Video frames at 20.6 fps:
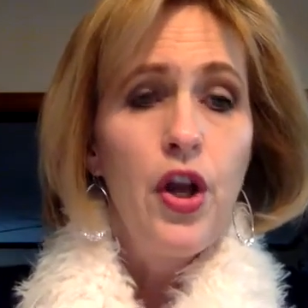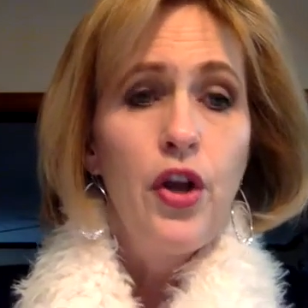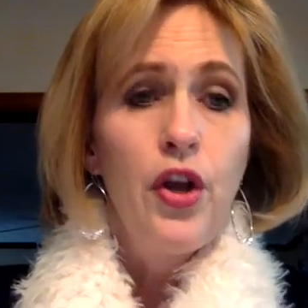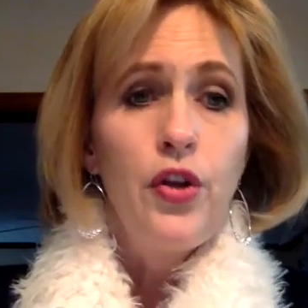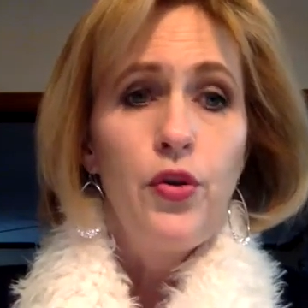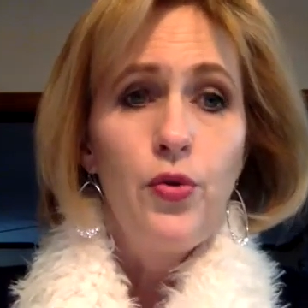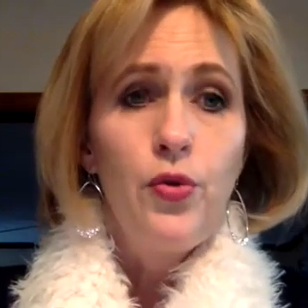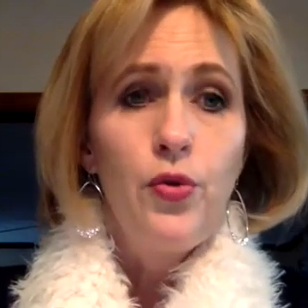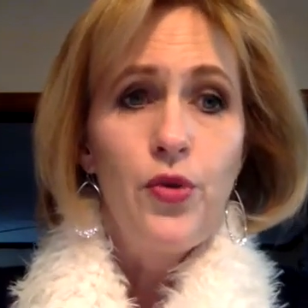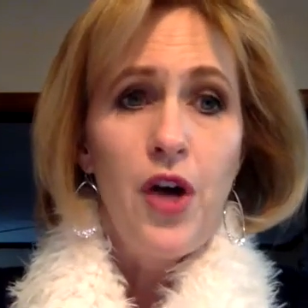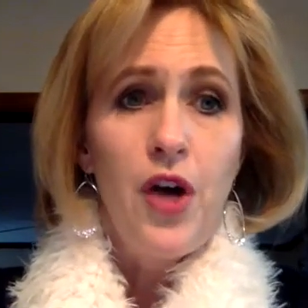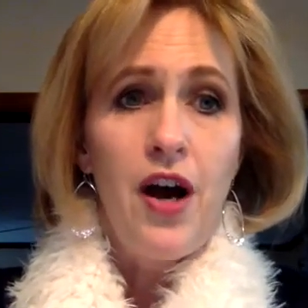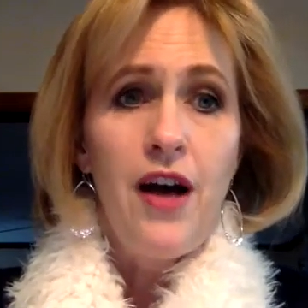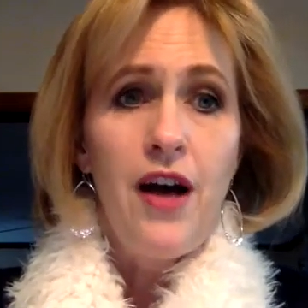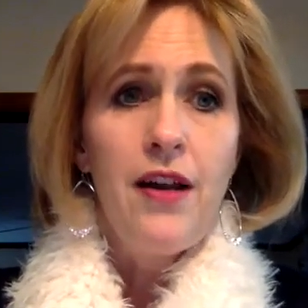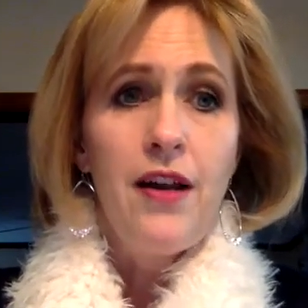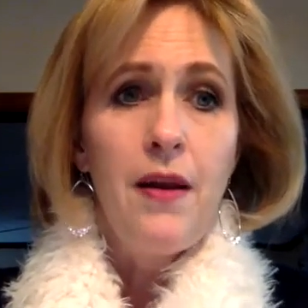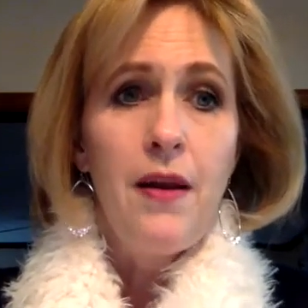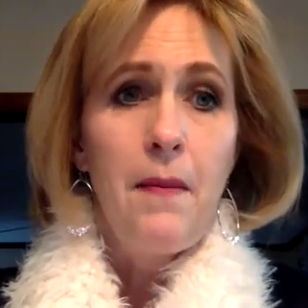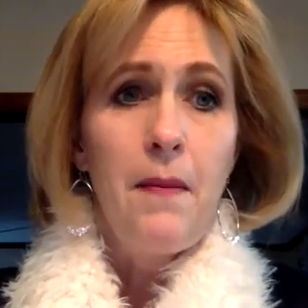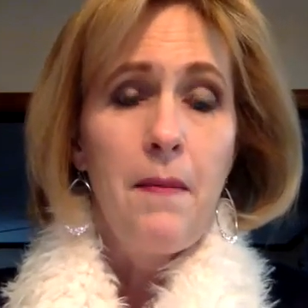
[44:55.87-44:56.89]
you
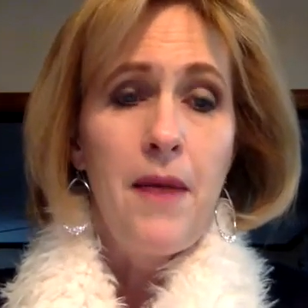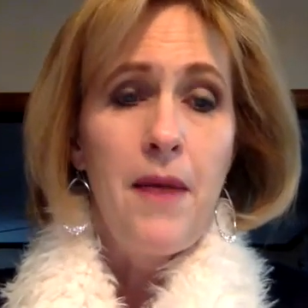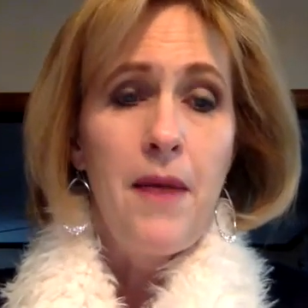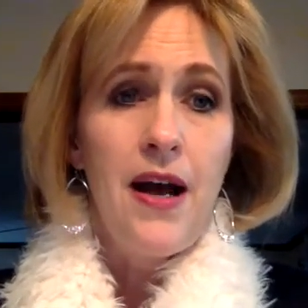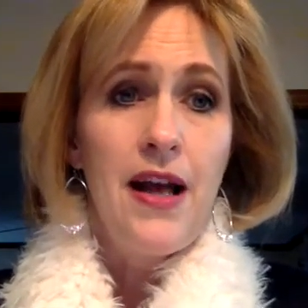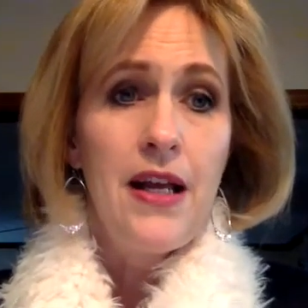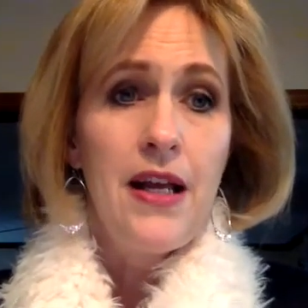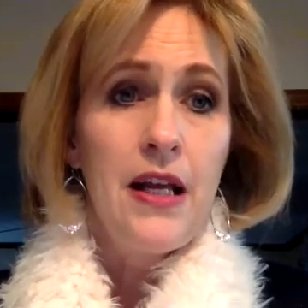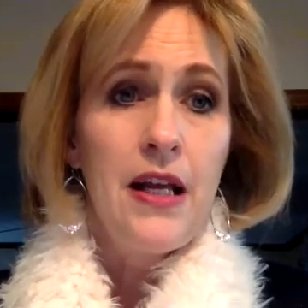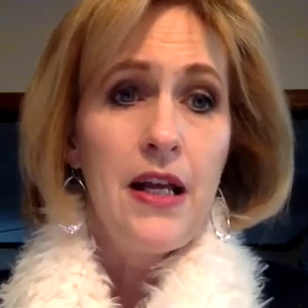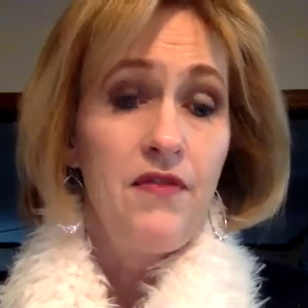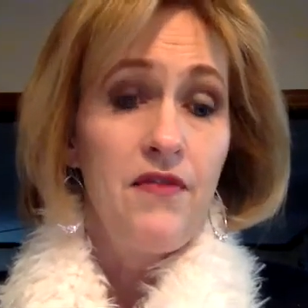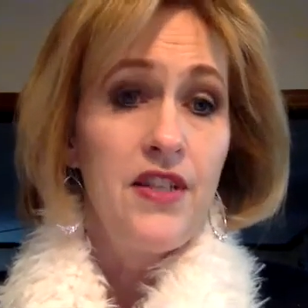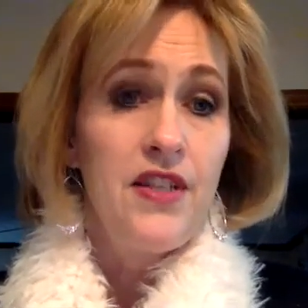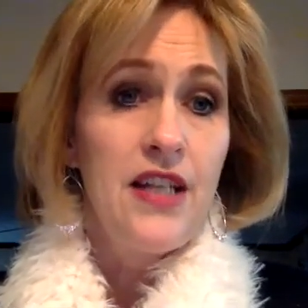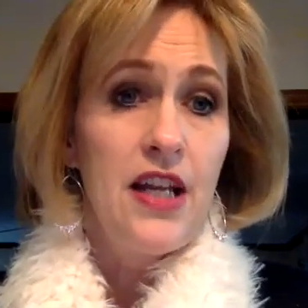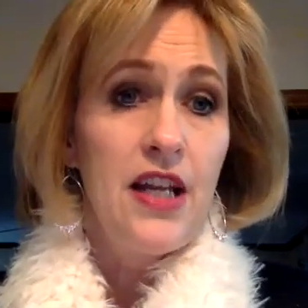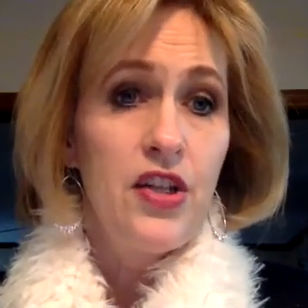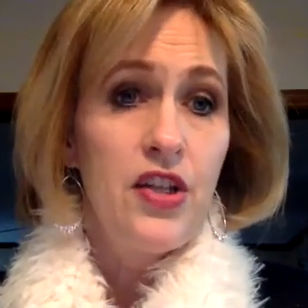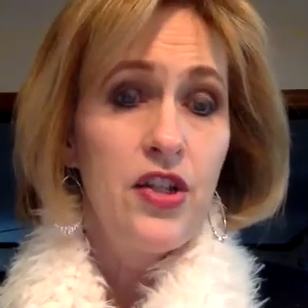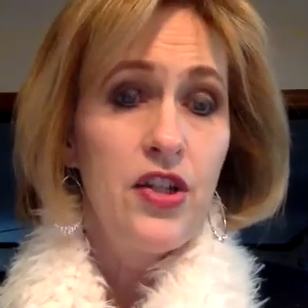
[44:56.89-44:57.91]
got my
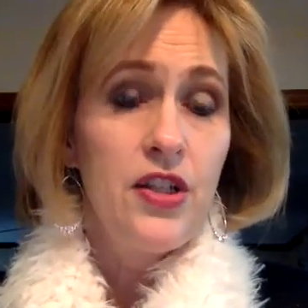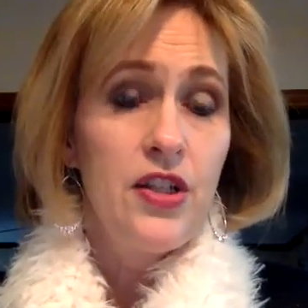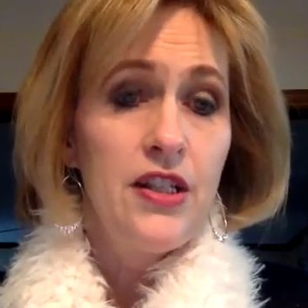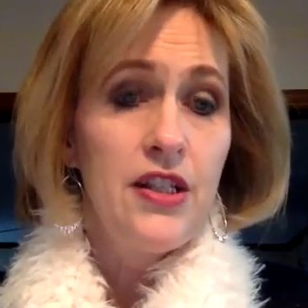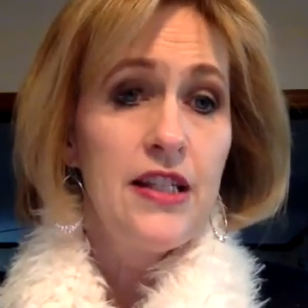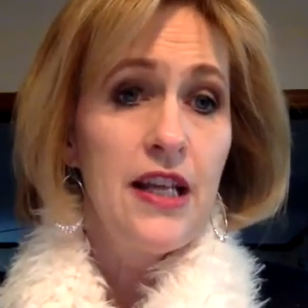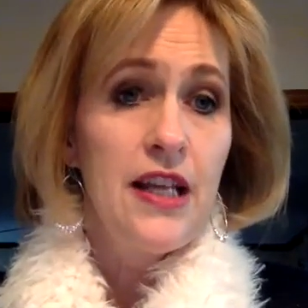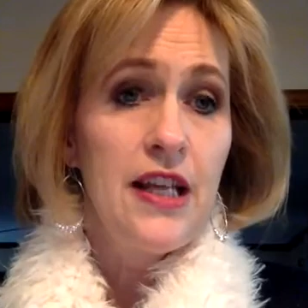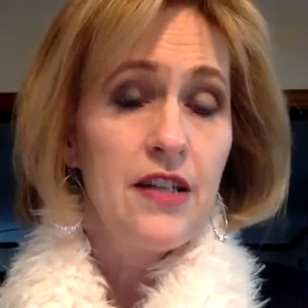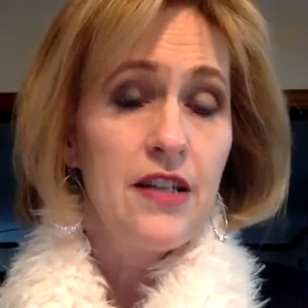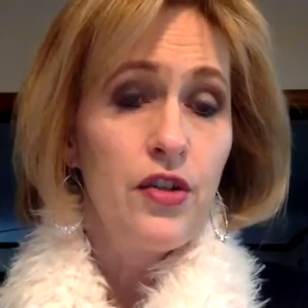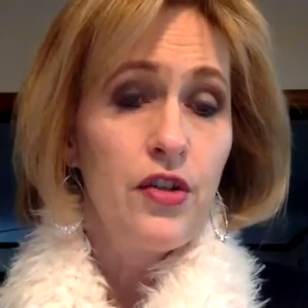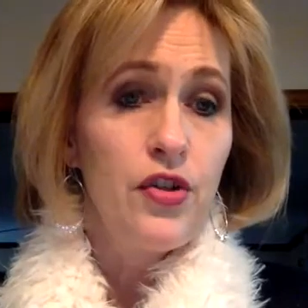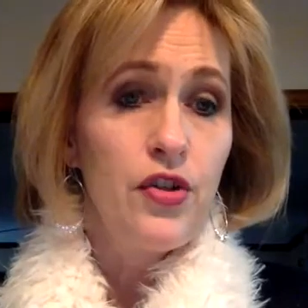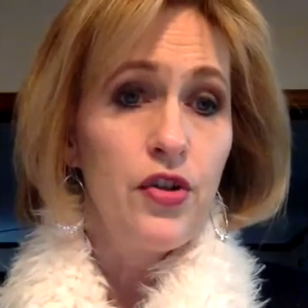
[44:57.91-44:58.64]
invitation to text out